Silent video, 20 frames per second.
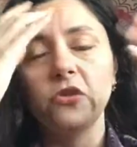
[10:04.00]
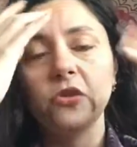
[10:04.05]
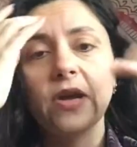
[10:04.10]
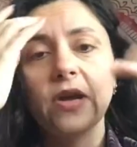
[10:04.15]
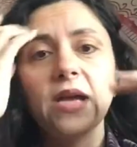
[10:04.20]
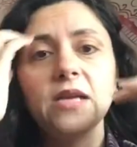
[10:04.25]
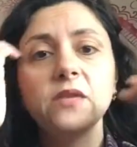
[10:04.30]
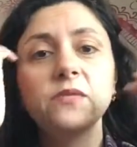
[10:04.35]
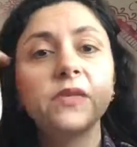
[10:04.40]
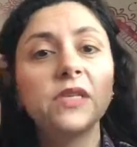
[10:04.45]
you're
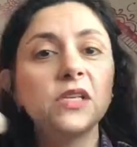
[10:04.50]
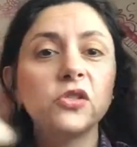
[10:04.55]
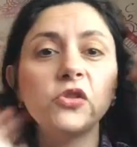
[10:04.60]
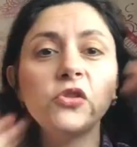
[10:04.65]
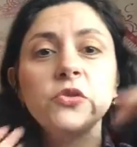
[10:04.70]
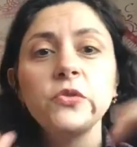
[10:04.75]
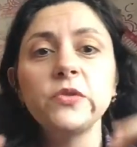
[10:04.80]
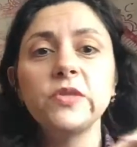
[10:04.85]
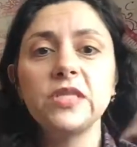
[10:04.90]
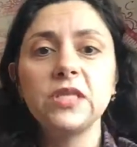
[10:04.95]
kind of like
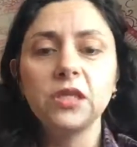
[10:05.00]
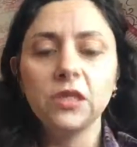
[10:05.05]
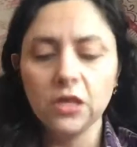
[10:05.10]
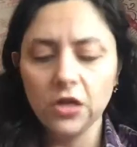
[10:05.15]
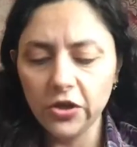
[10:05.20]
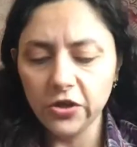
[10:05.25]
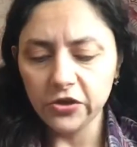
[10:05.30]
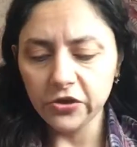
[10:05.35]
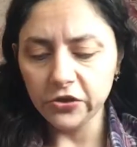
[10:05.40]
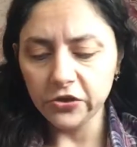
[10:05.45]
losing
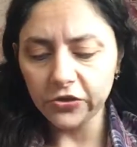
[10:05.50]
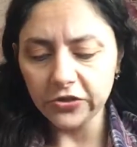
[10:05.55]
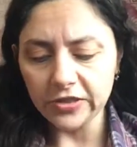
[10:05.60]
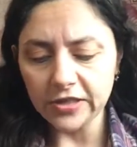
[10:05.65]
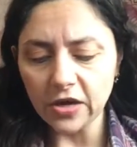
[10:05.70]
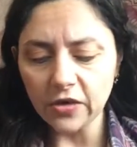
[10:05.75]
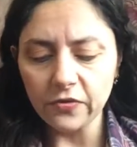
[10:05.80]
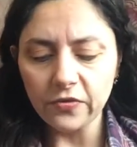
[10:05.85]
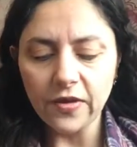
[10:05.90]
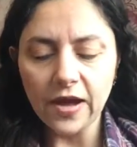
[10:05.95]

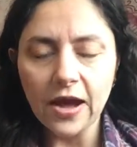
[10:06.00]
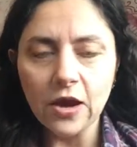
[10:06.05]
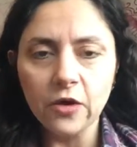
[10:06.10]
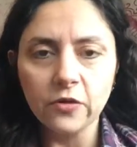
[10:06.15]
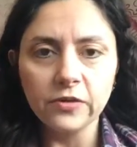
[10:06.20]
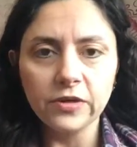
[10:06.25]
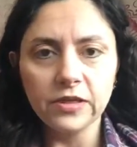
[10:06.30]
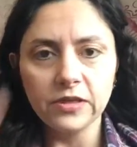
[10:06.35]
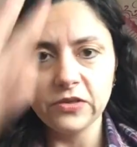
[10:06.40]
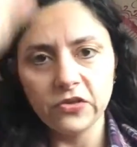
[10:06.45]
yourself
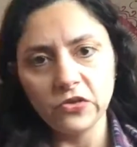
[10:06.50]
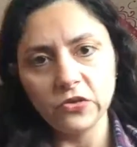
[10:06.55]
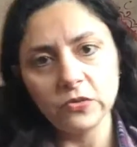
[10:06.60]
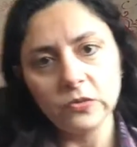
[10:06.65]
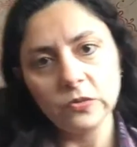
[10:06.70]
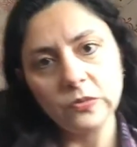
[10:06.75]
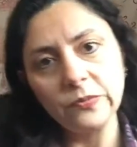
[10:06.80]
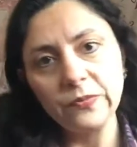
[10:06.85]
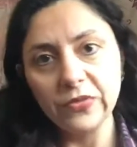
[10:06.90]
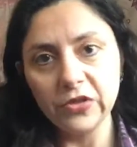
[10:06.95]
out
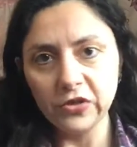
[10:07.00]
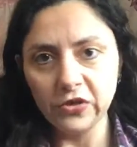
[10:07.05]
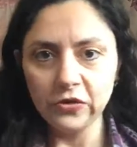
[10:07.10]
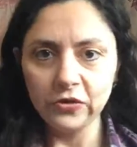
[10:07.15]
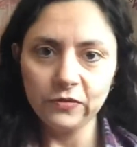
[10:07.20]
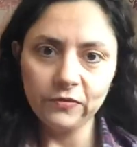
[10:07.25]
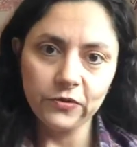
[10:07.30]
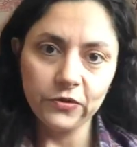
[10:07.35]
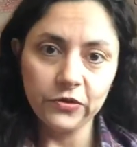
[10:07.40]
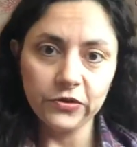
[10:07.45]
into the
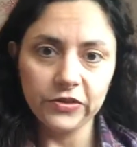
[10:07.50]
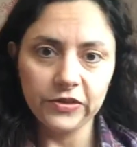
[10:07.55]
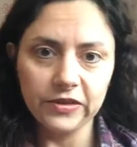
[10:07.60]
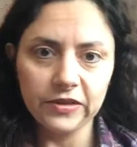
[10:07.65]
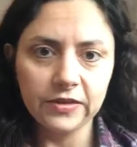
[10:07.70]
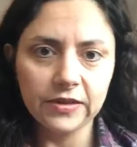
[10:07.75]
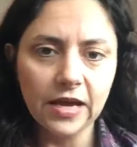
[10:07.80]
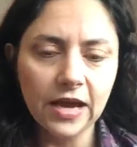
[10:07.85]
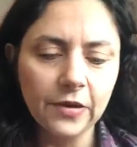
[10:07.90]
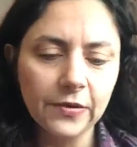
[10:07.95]
universe
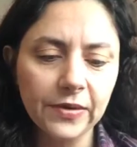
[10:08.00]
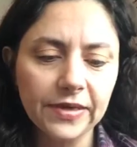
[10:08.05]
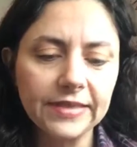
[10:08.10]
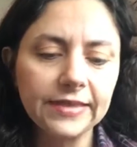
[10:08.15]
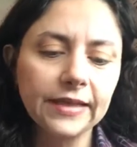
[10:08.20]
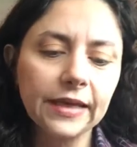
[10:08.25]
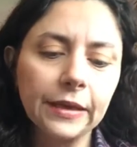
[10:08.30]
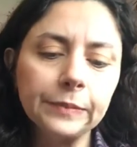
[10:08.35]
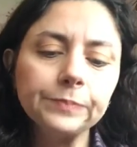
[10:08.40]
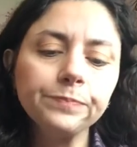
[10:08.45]
is how I
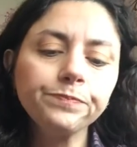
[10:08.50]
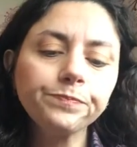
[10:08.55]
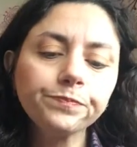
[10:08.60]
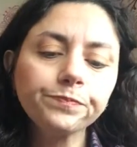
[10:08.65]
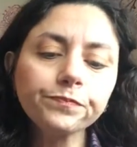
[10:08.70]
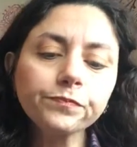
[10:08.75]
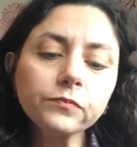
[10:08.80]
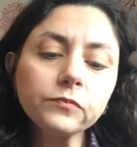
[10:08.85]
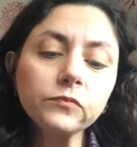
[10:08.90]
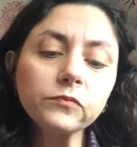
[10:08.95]
say it.
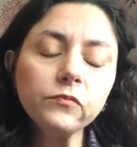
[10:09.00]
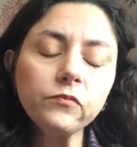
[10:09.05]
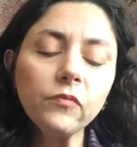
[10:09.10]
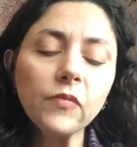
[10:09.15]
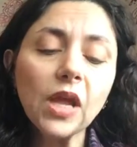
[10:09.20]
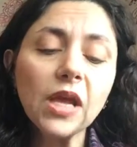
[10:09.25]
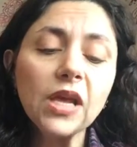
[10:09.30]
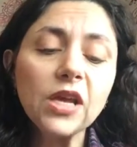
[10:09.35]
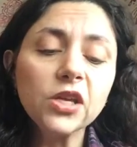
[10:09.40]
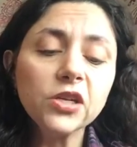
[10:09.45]

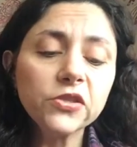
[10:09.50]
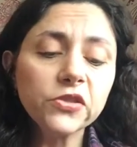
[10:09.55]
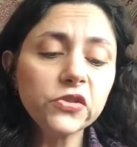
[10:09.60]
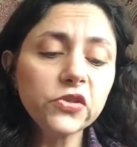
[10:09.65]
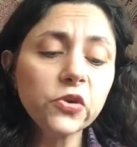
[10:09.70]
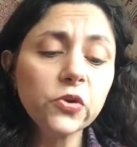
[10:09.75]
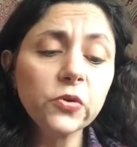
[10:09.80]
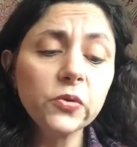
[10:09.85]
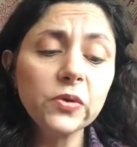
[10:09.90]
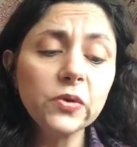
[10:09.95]

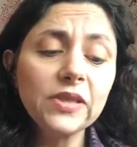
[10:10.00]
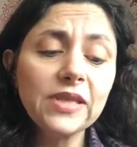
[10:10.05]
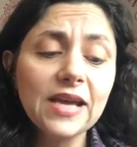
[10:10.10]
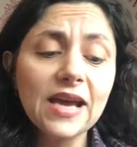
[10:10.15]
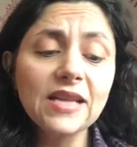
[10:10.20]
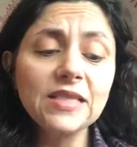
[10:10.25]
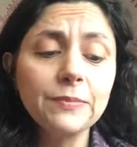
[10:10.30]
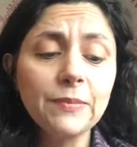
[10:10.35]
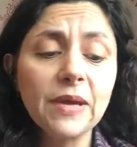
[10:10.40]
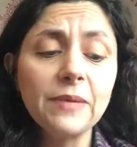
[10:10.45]
So
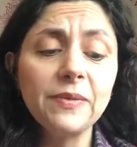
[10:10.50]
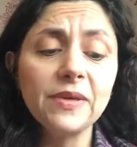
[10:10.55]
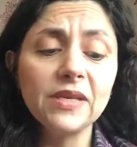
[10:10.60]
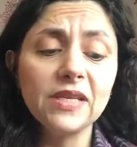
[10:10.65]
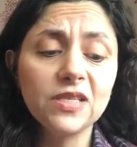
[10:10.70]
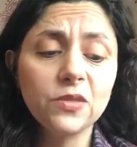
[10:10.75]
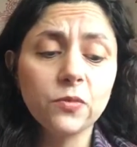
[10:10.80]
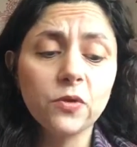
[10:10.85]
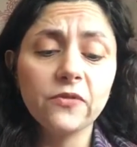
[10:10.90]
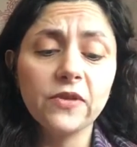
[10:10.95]
that's my
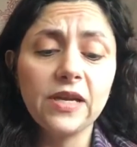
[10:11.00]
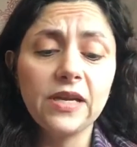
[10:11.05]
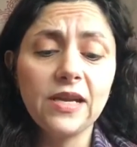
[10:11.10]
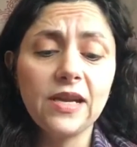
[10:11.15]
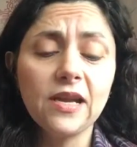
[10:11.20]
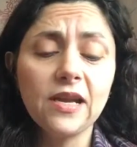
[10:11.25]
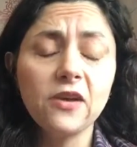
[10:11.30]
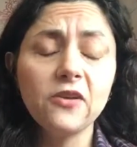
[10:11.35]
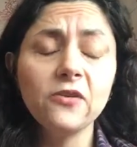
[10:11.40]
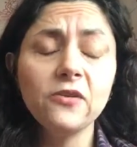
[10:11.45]
biggest one right
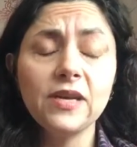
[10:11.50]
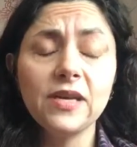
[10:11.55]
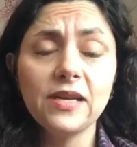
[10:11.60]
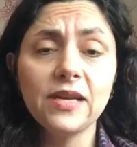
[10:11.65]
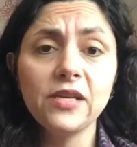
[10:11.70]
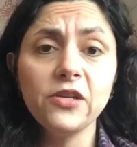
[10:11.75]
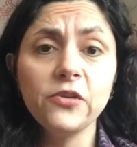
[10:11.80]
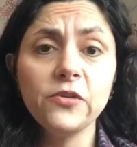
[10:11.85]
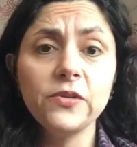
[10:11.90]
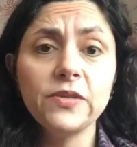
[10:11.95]
now, and I
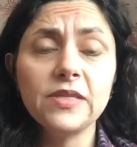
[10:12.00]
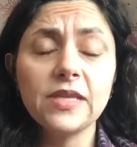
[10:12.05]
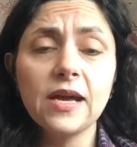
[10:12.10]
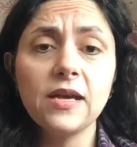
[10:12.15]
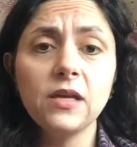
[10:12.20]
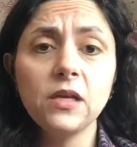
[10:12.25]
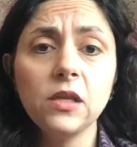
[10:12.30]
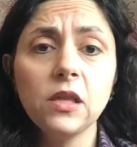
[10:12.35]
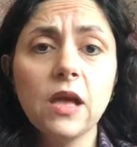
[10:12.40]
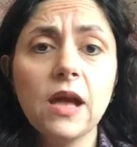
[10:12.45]
use
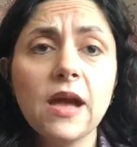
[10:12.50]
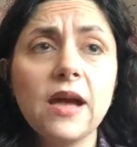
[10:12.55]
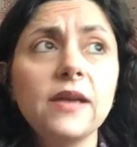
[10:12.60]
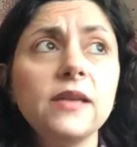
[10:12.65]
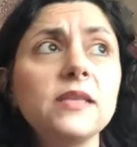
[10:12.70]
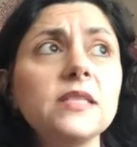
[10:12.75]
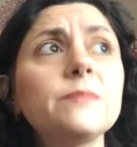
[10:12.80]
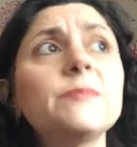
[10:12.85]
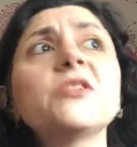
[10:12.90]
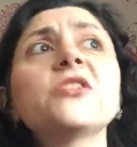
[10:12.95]
that a lot,
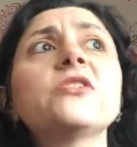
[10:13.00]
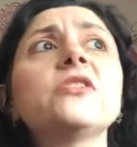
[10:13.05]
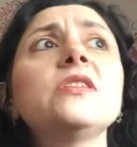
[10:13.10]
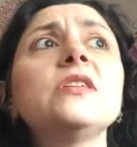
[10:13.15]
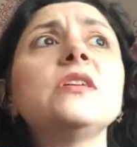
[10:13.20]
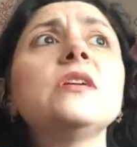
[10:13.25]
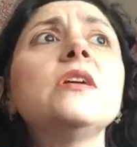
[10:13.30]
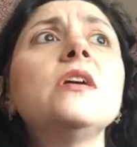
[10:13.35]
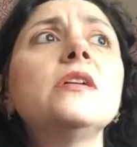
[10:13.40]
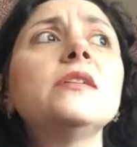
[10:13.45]

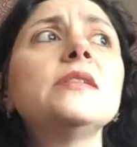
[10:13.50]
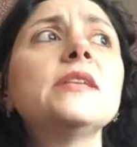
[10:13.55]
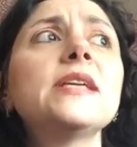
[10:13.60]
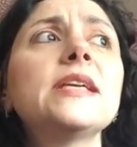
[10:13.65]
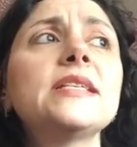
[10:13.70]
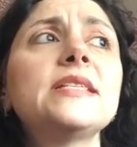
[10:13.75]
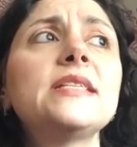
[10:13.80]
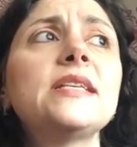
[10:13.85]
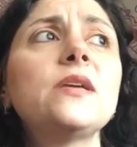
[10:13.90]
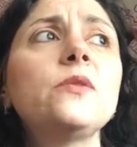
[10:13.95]
especially, like
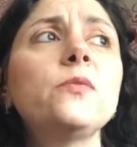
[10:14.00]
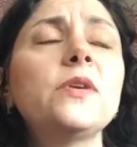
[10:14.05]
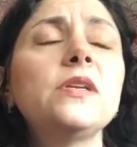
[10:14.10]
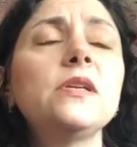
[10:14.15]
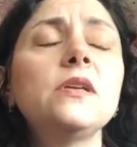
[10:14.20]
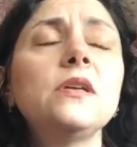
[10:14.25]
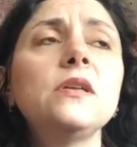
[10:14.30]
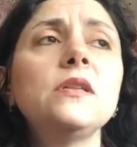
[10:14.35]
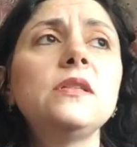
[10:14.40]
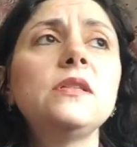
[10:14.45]
I said,
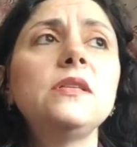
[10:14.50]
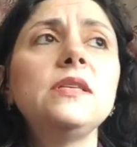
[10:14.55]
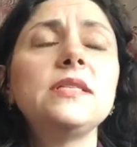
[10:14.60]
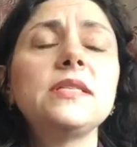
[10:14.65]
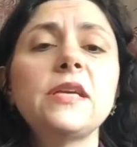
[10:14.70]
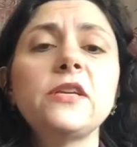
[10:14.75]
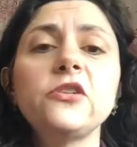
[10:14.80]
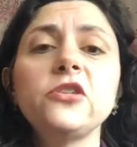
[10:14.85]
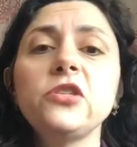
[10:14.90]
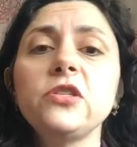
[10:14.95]
when these
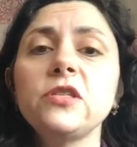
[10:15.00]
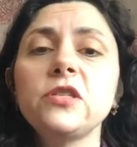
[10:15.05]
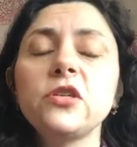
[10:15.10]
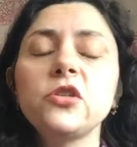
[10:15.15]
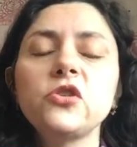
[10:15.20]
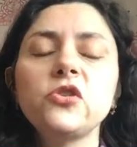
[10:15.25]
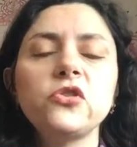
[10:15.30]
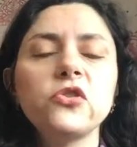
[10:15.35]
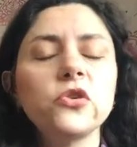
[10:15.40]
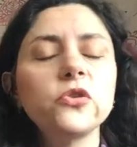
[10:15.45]
energies are
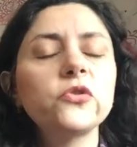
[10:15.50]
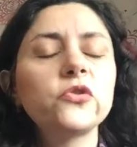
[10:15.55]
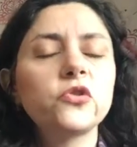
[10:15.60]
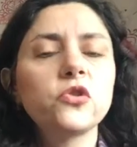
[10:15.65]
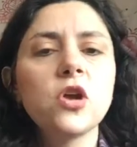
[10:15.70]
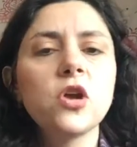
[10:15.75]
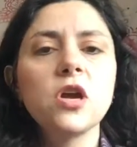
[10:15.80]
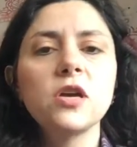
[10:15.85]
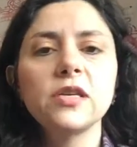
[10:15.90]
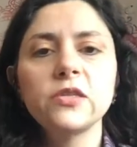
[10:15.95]
so
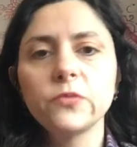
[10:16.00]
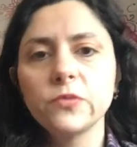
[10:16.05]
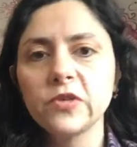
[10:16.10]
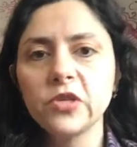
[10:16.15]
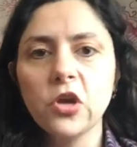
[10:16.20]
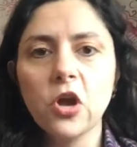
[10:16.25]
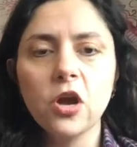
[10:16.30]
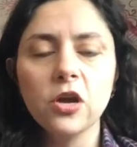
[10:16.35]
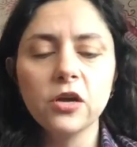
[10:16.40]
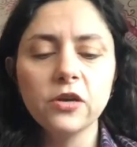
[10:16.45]
strong, it's
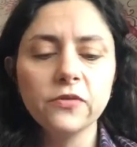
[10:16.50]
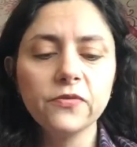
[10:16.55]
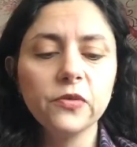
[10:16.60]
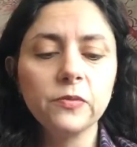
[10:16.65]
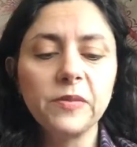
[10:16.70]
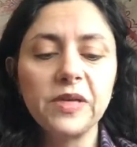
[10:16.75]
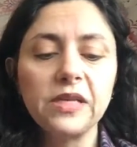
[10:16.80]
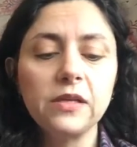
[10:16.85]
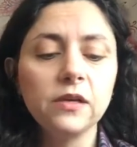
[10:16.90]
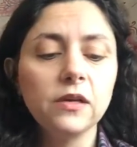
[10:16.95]
really hard for
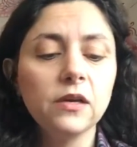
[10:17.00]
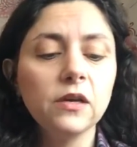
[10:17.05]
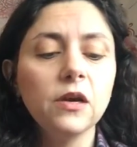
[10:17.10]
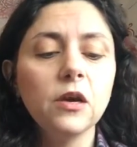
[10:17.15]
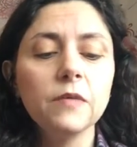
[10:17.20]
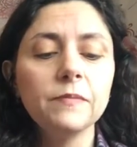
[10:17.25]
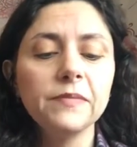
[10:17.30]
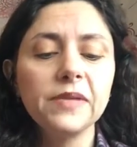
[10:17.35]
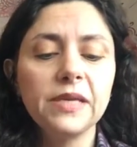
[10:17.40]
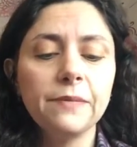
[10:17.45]
me
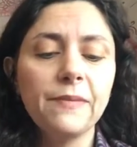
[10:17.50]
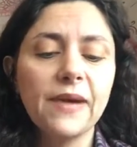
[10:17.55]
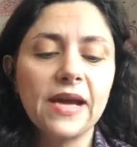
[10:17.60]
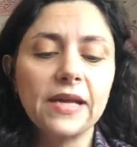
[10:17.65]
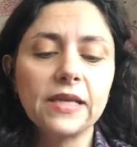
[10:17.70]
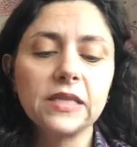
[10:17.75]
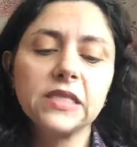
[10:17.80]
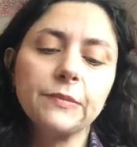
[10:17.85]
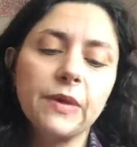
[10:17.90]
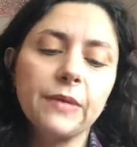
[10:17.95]
to get back
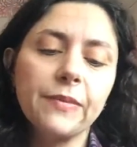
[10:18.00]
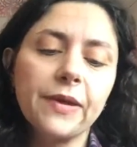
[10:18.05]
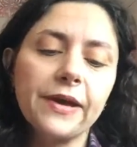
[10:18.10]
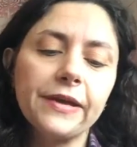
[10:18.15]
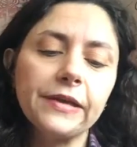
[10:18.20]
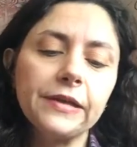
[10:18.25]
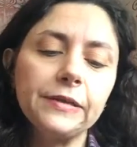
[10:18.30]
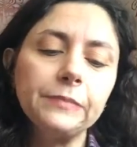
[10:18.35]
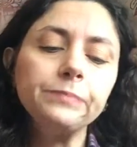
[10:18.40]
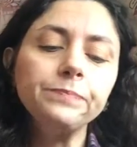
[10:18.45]
into my
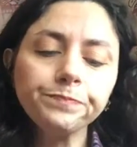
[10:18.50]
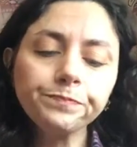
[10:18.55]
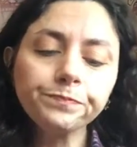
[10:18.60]
body.